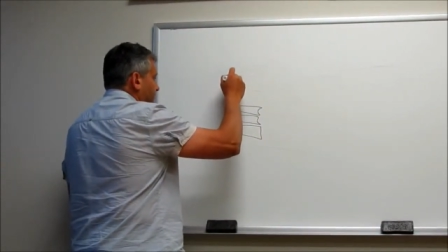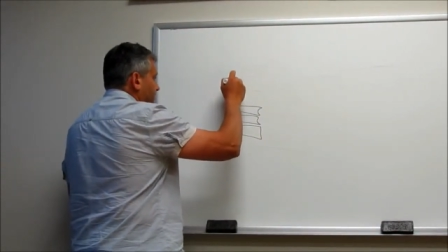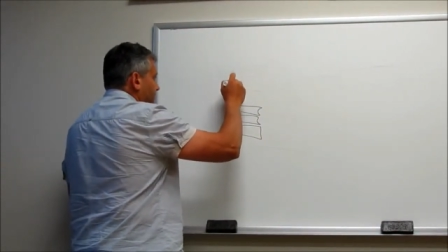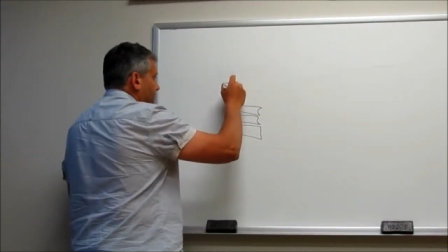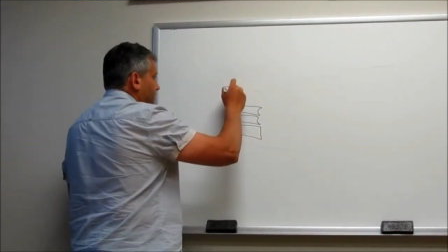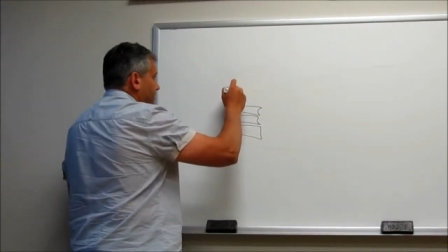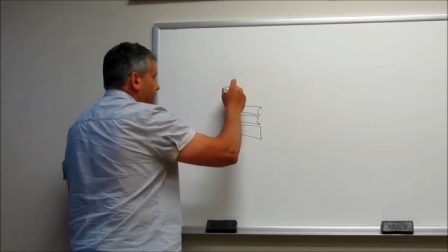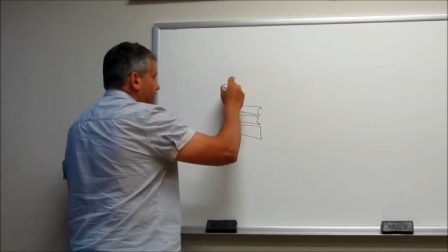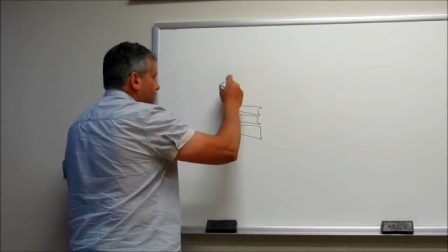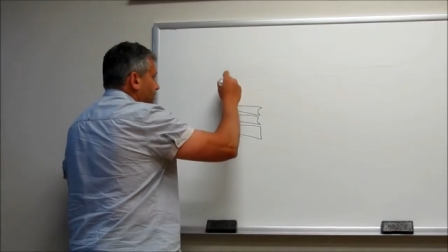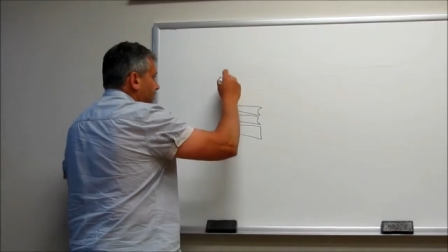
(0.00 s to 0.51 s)

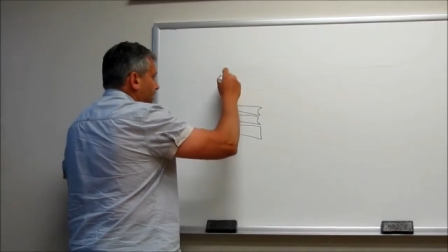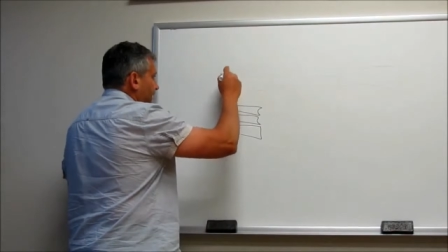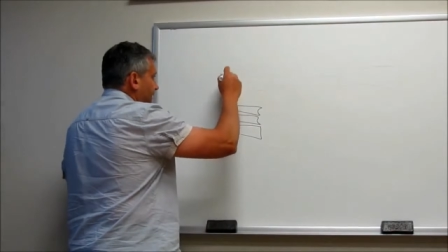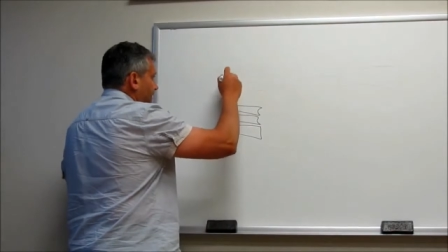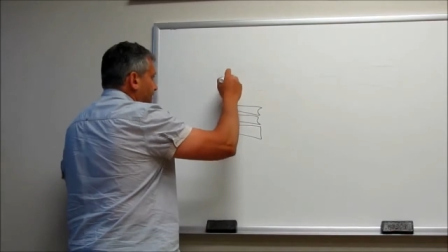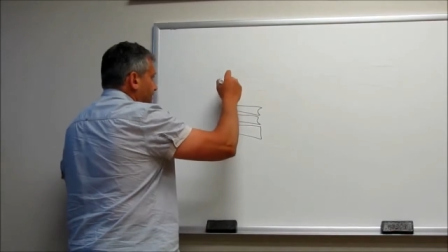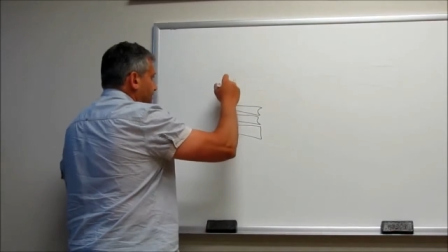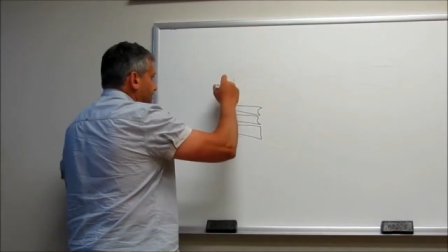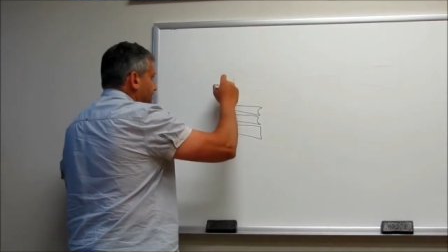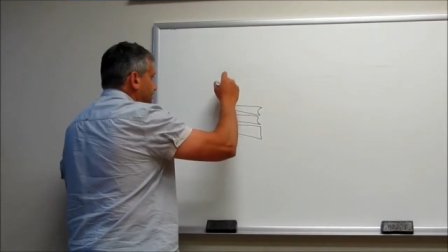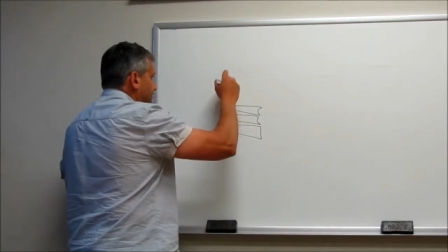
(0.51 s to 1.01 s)
being
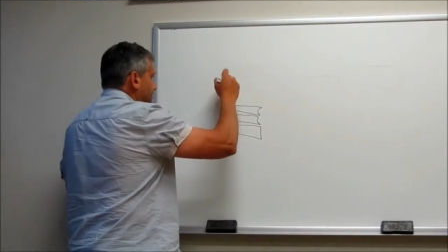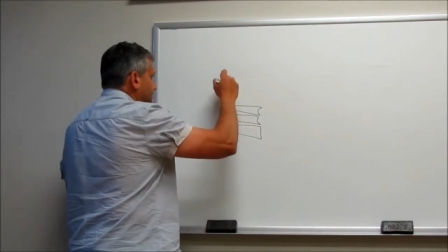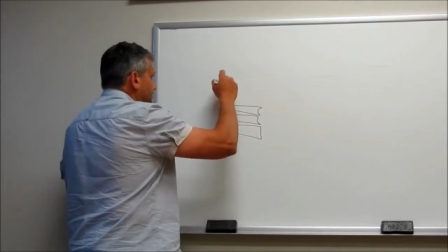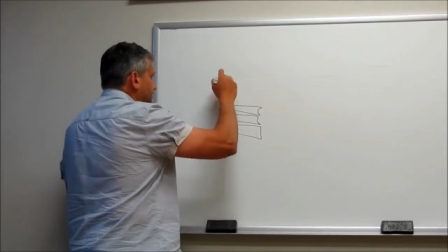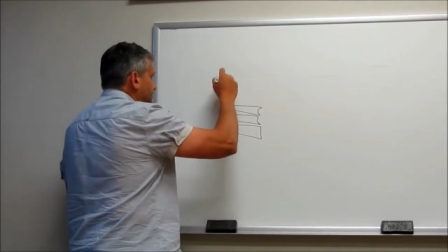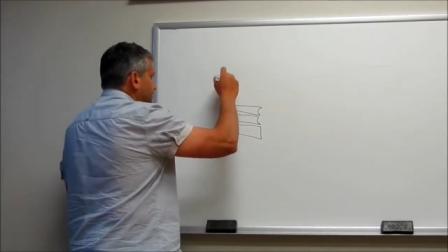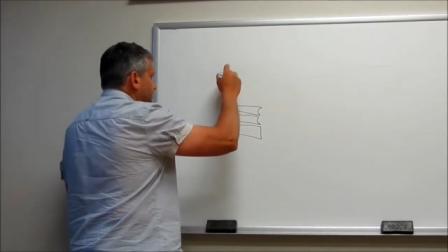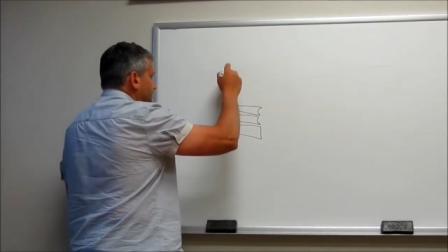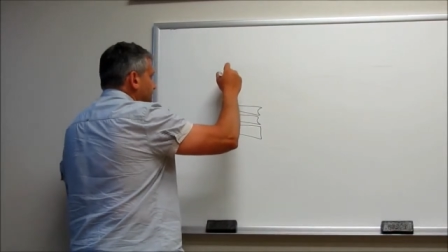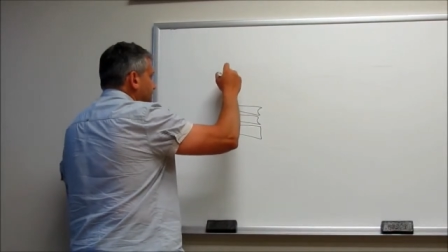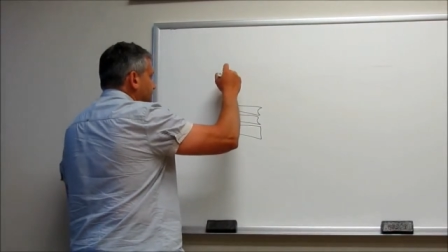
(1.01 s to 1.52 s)
added.
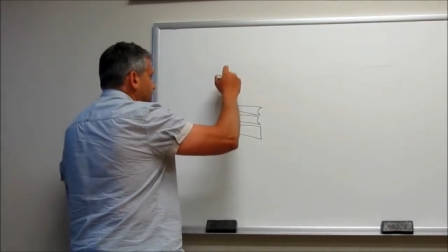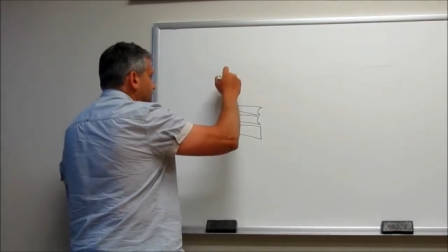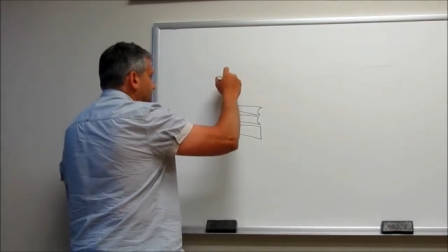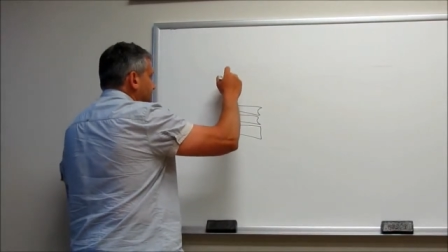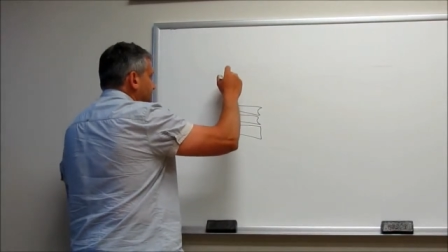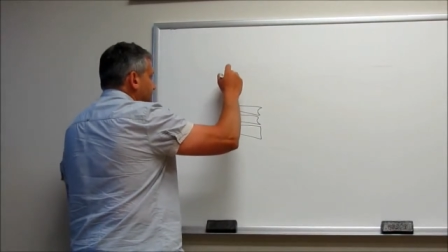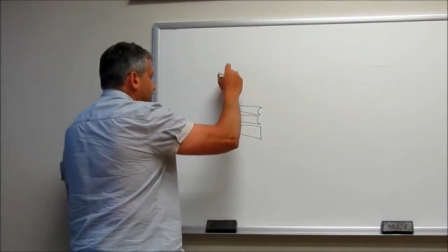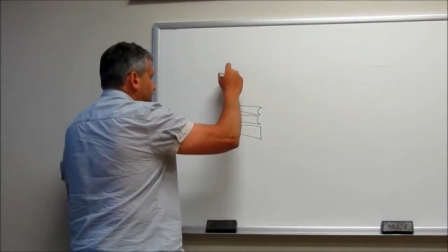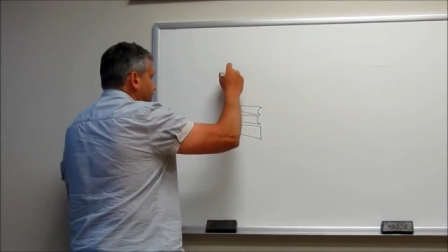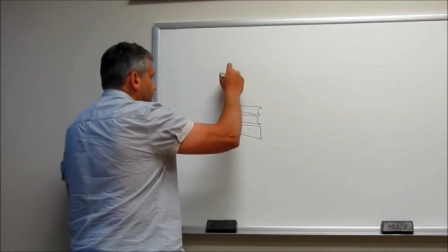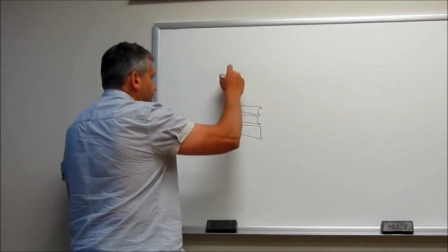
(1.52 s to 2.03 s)

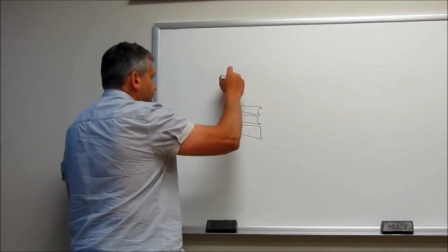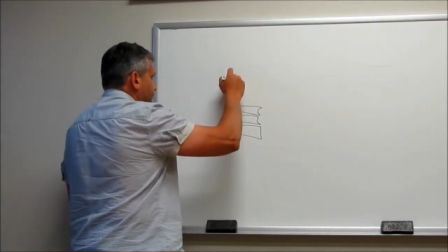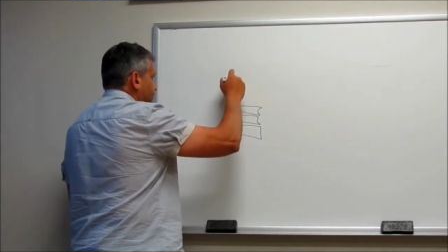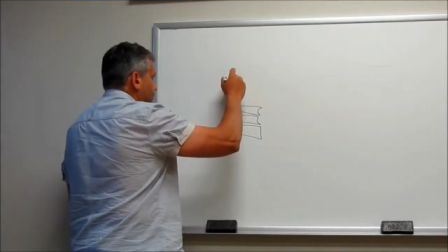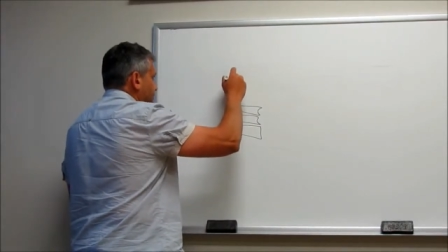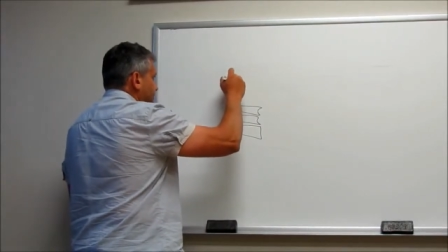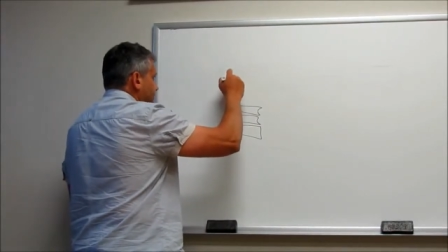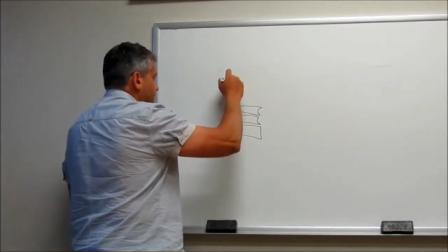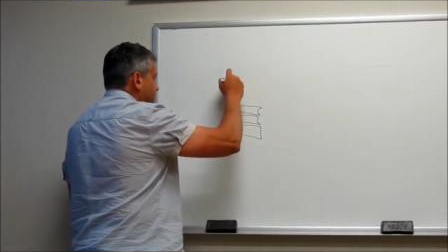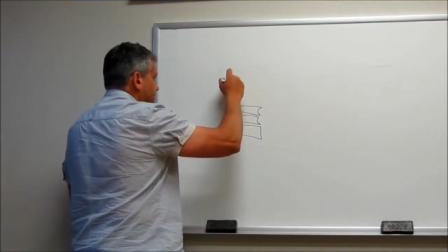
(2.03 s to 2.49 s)
This